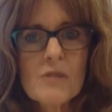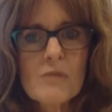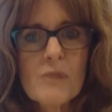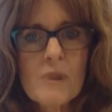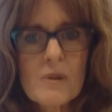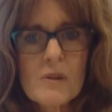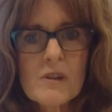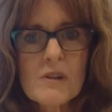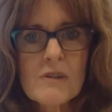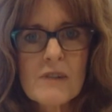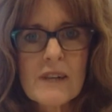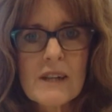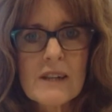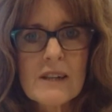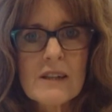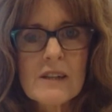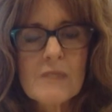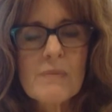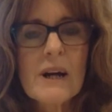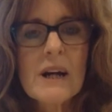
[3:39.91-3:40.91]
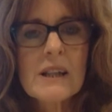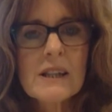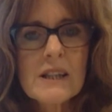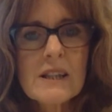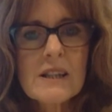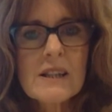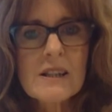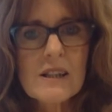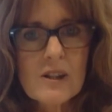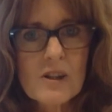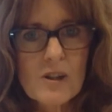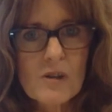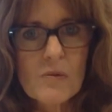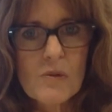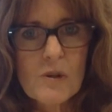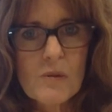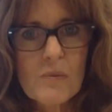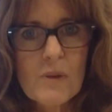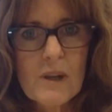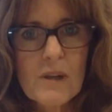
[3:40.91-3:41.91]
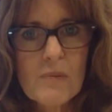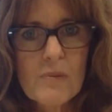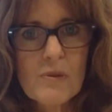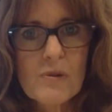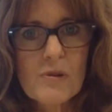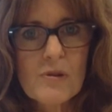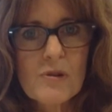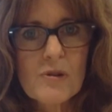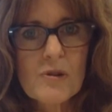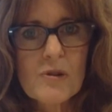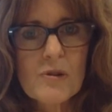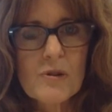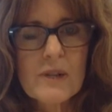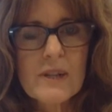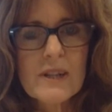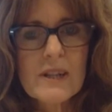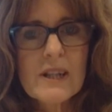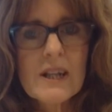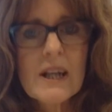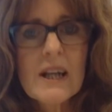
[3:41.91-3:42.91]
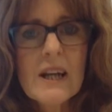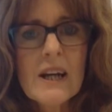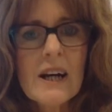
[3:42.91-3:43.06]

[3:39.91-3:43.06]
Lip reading: motivators by listening to other people's stories,